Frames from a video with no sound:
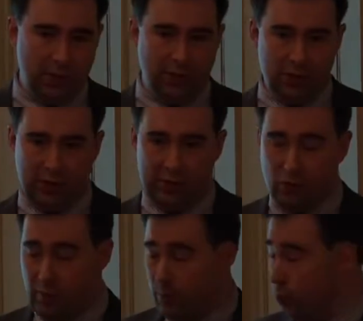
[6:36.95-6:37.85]
be rich than to
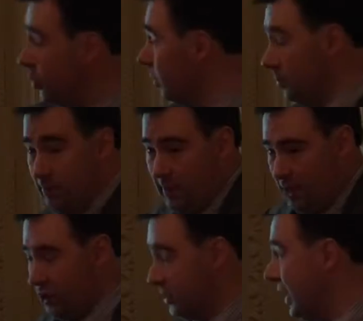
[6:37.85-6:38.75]
be poor,
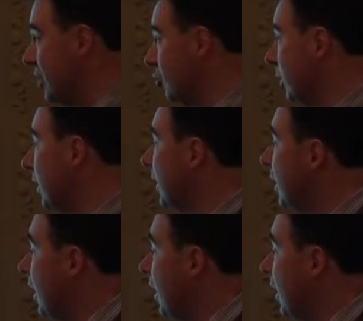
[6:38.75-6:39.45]
just naturally,